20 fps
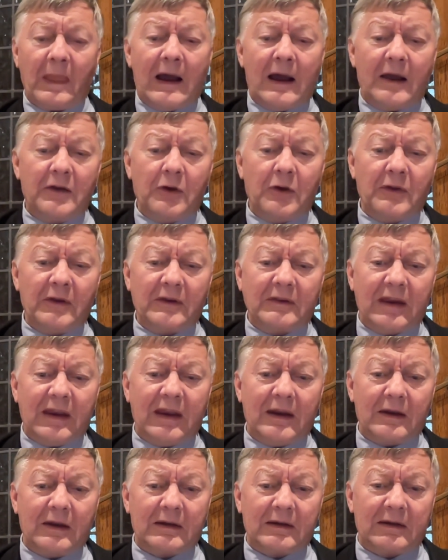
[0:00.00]
I know that they
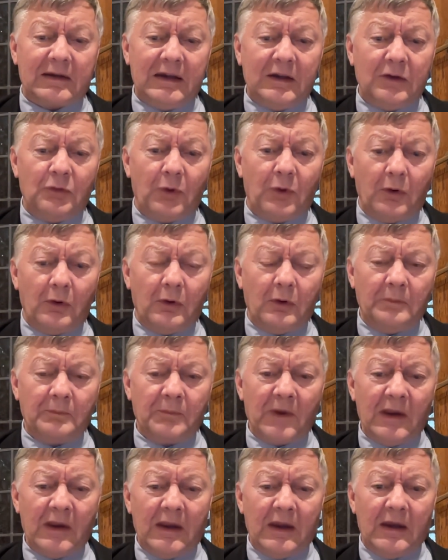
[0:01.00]
had a key role
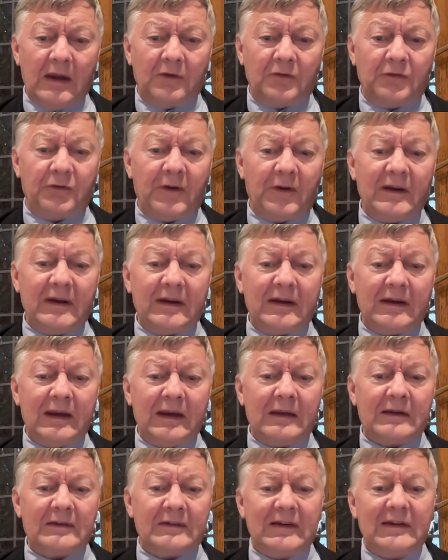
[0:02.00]
in
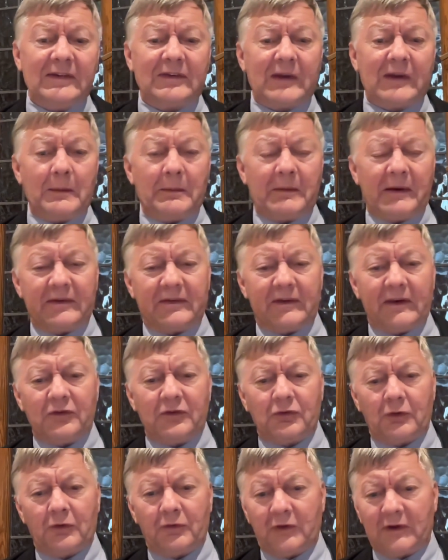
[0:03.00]
funding
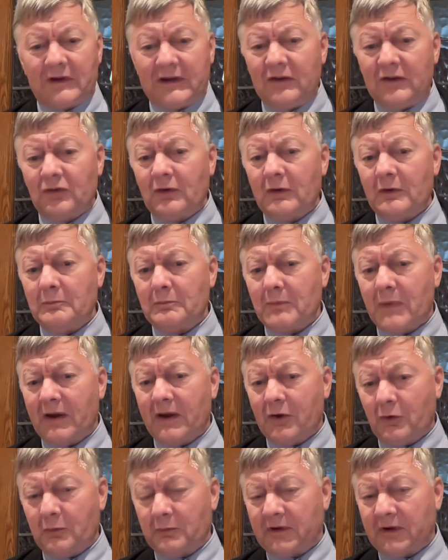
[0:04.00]
destabilization of Rhodesia, my
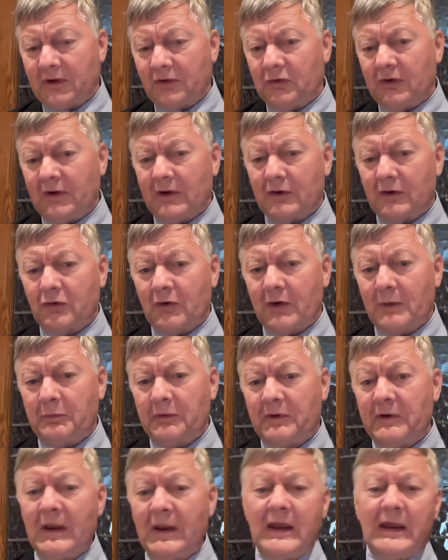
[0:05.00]
home country that I grew up
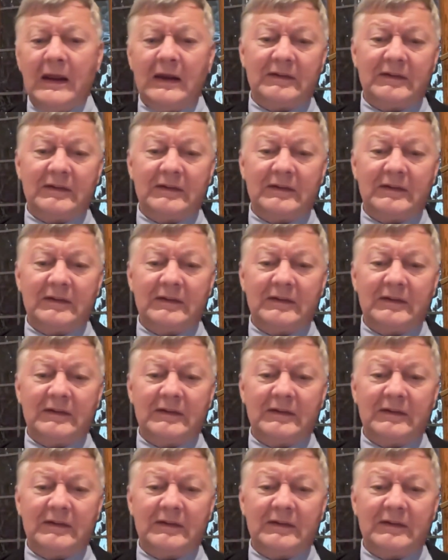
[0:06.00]
in,